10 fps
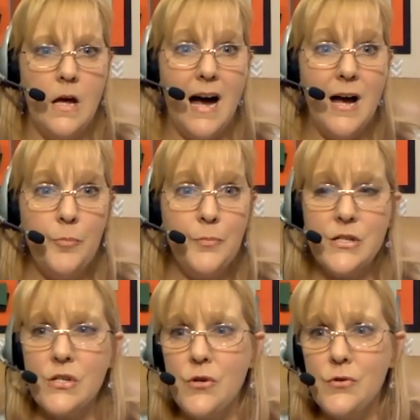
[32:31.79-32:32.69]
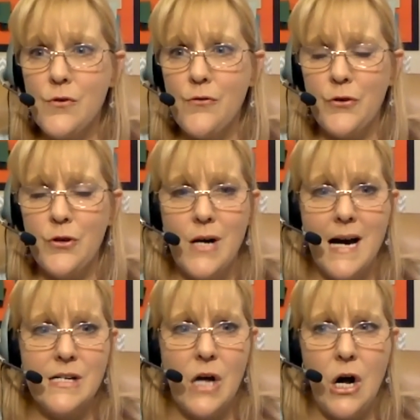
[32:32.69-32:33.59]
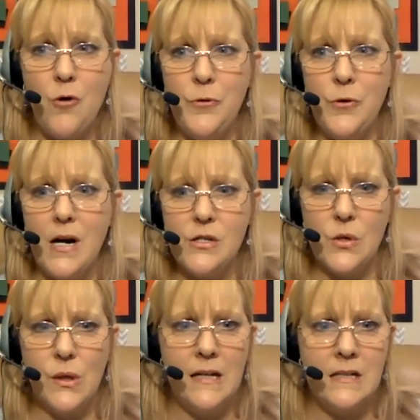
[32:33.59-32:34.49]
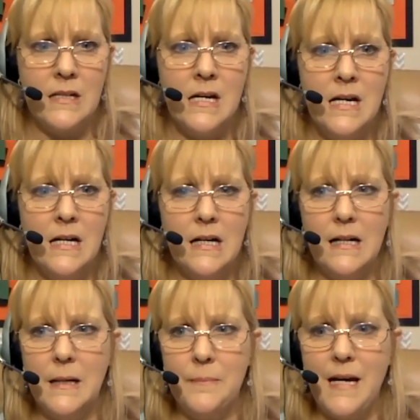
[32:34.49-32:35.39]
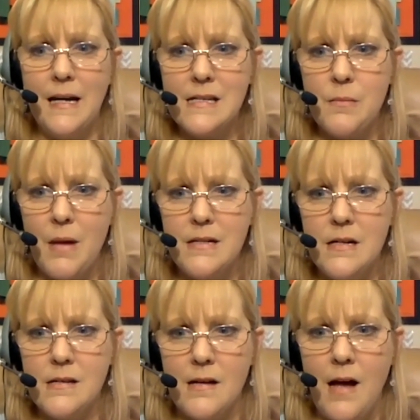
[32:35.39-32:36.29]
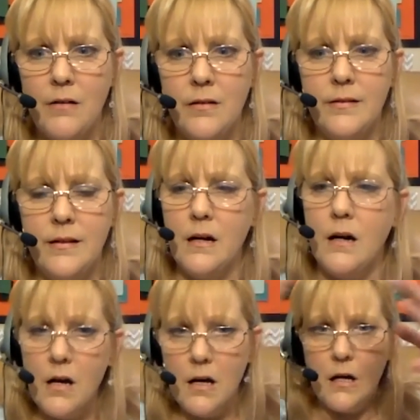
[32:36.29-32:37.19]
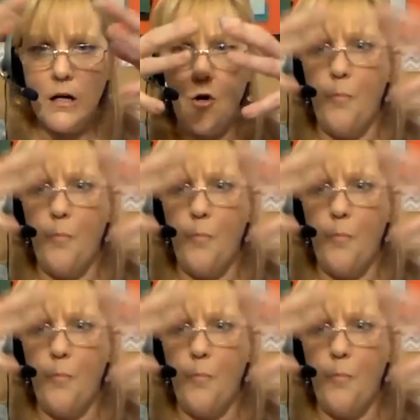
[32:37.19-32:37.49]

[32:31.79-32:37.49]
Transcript: I hope this is useful for you guys. I hope you guys are getting um, getting some ideas on how to think, you know,